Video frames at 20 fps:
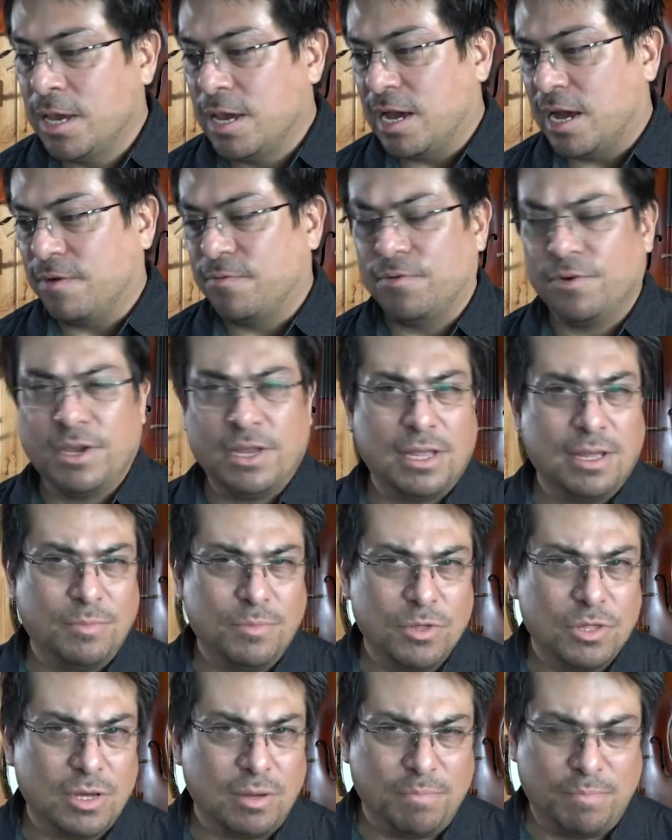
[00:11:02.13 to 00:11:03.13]
I forget how
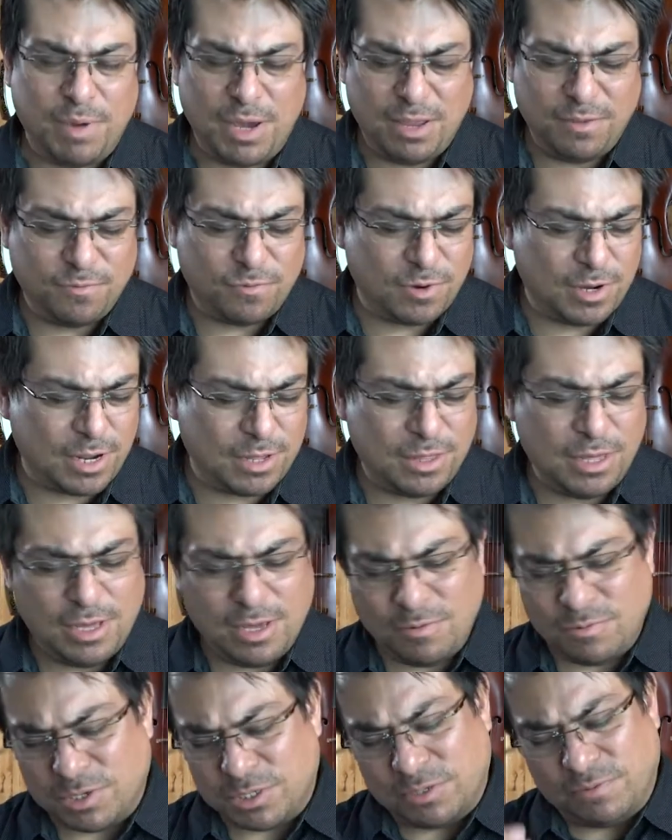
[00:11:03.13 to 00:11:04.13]
much I paid for it. I think
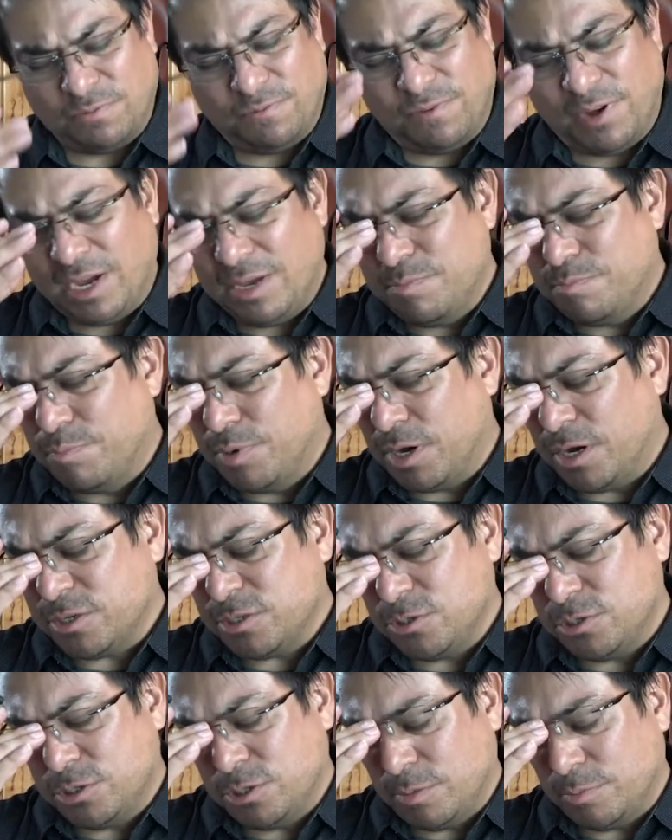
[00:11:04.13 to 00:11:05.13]
it was $5
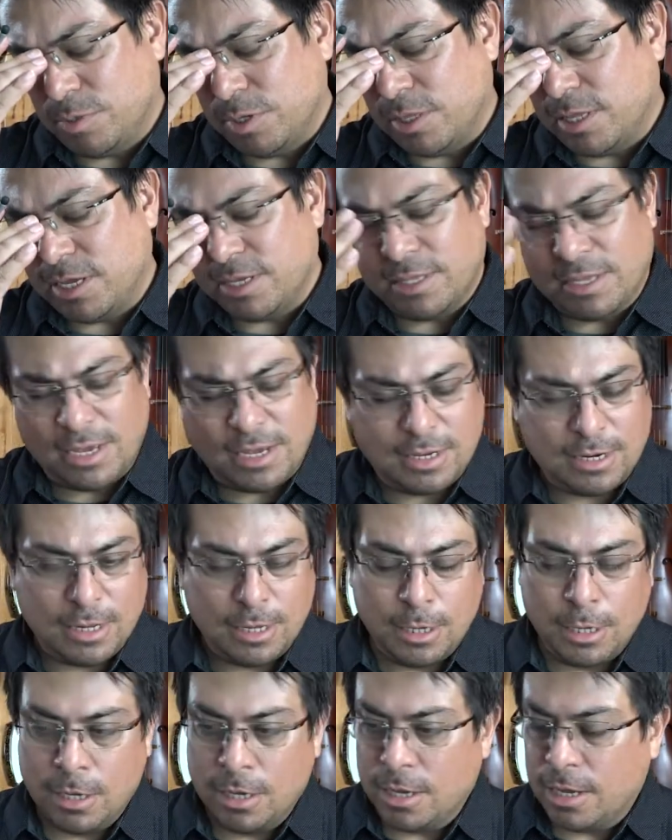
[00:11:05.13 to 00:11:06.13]
or something like that.
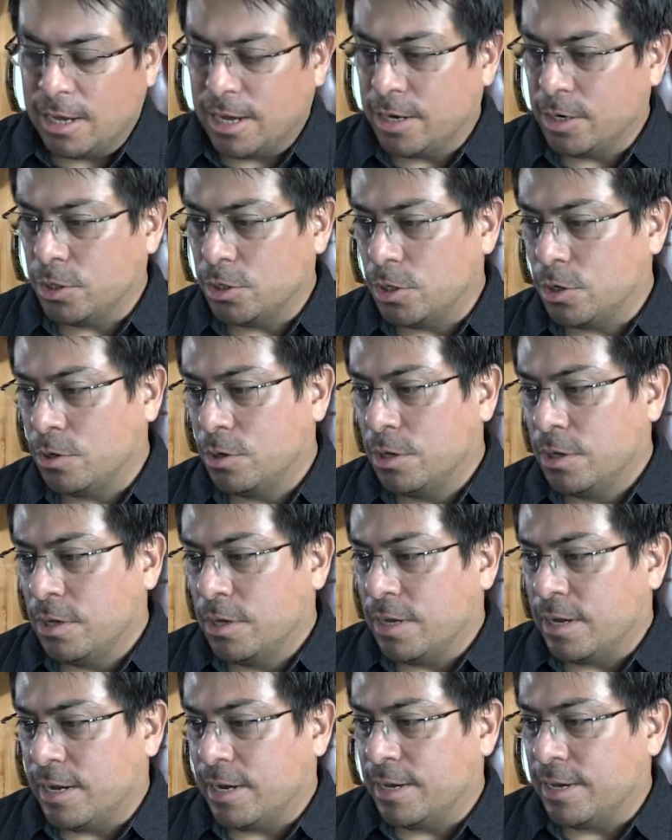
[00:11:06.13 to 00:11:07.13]
I don't know.
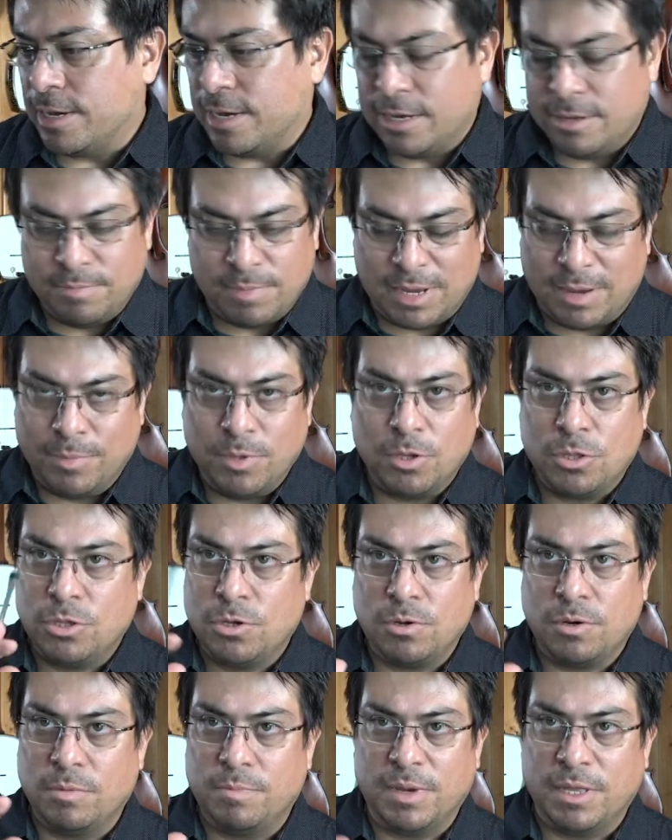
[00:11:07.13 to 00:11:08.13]
I'm not
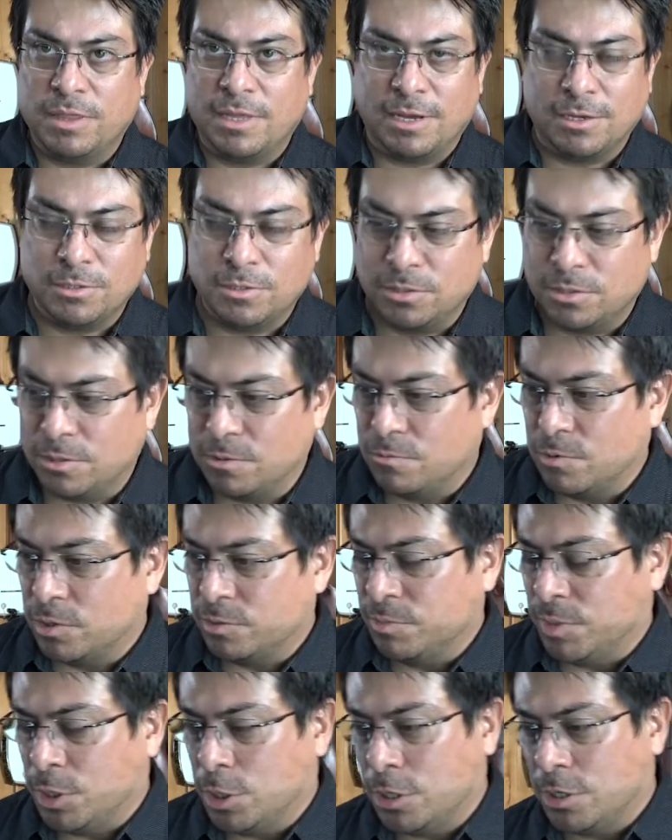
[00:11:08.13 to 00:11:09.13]
sure about that, so don't quote
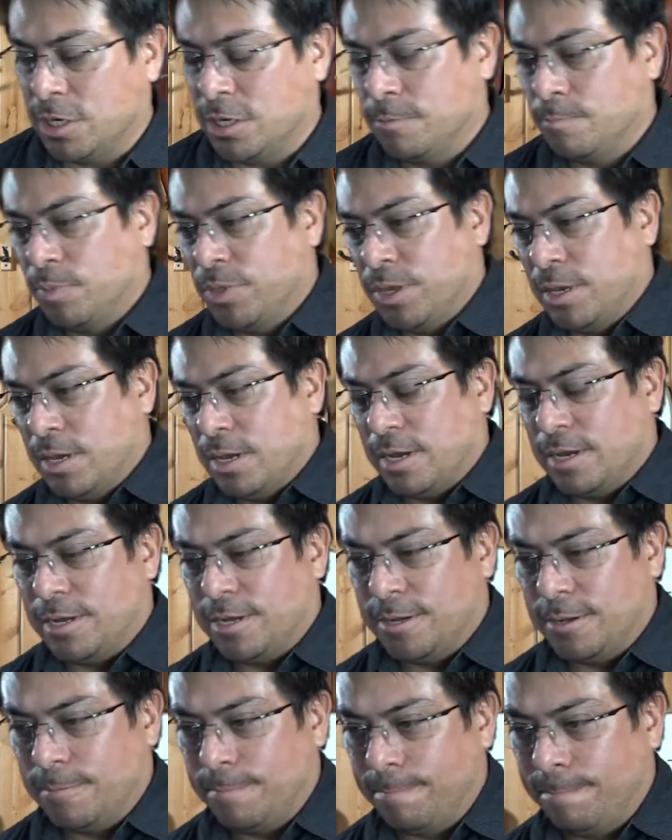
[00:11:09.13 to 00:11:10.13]
me on it.
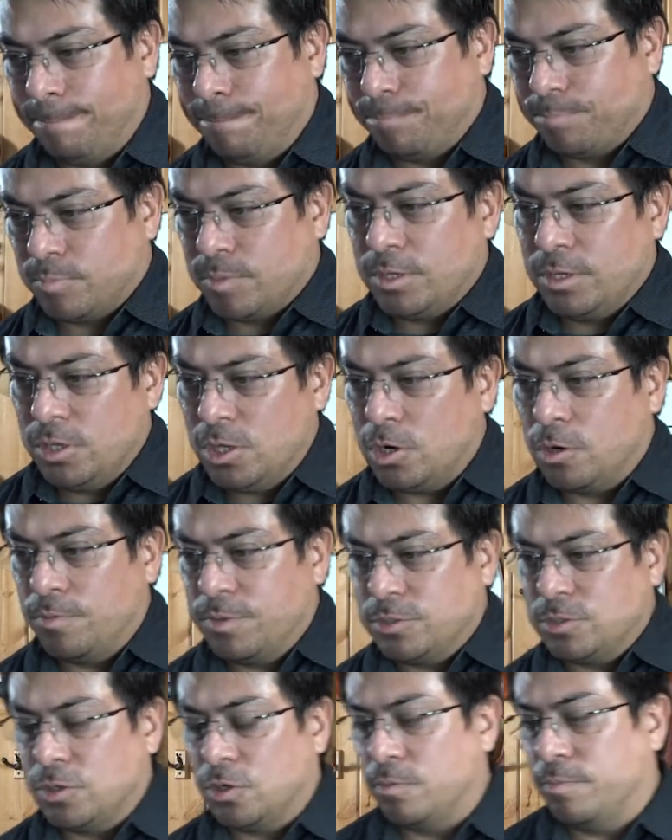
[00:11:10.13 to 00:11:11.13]
But
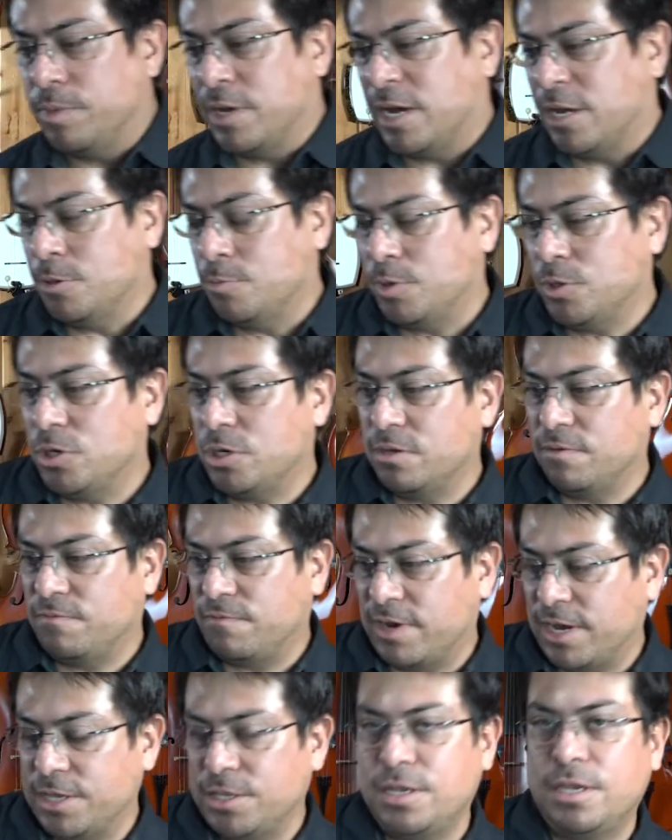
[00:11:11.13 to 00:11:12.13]
you can
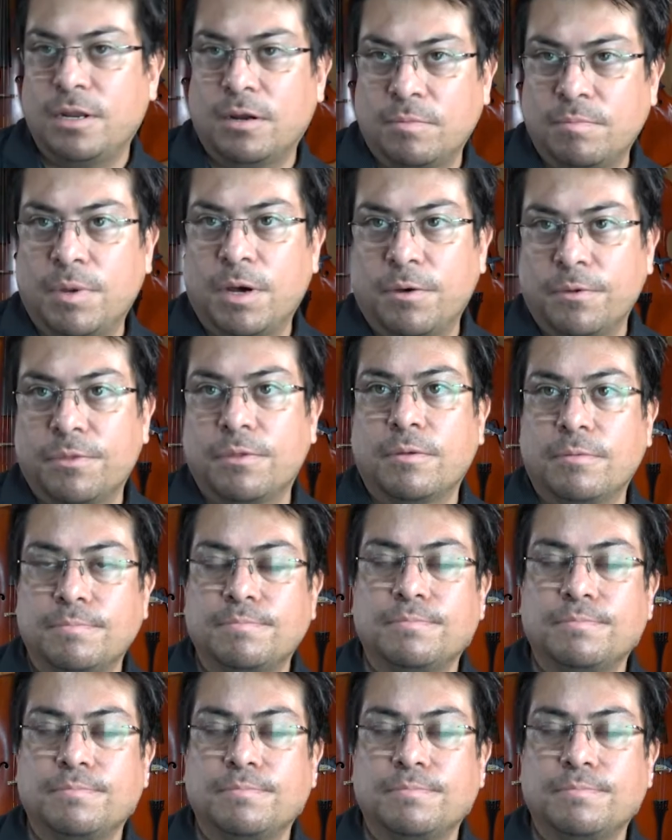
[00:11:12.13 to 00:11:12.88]
find it on both